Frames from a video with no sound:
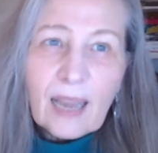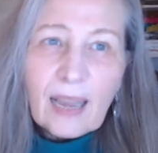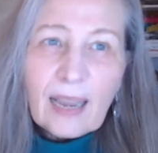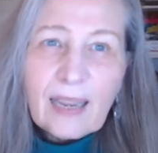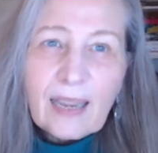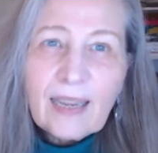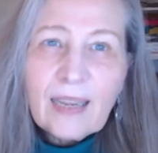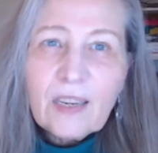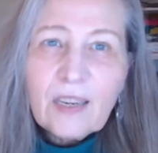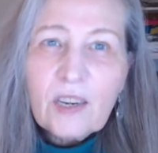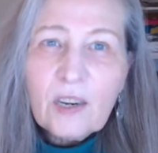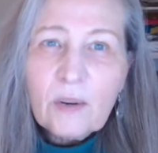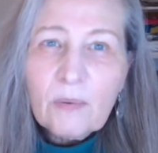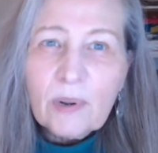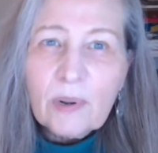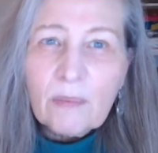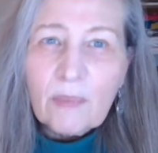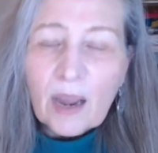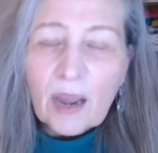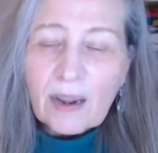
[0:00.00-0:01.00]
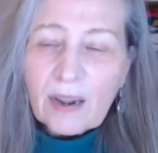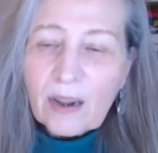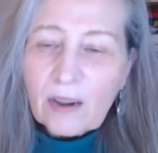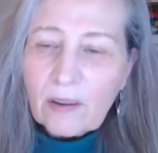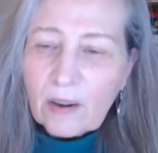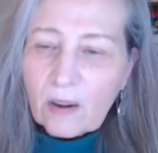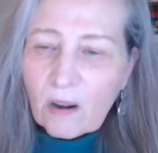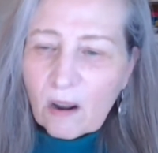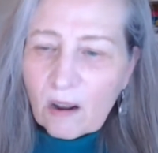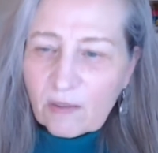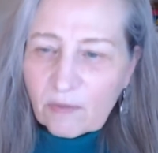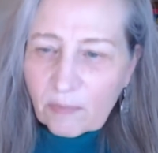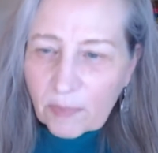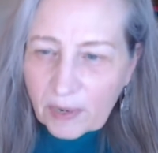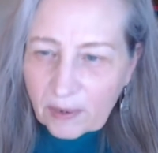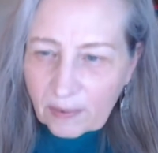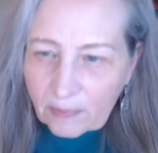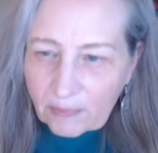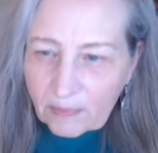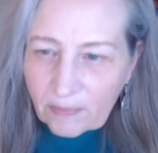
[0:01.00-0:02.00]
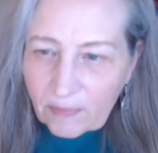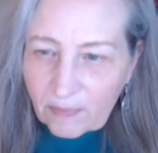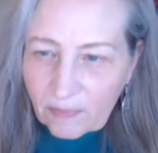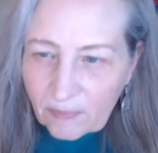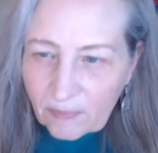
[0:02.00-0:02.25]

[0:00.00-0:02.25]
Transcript: I guess she wouldn't mind. Erin Hoffman.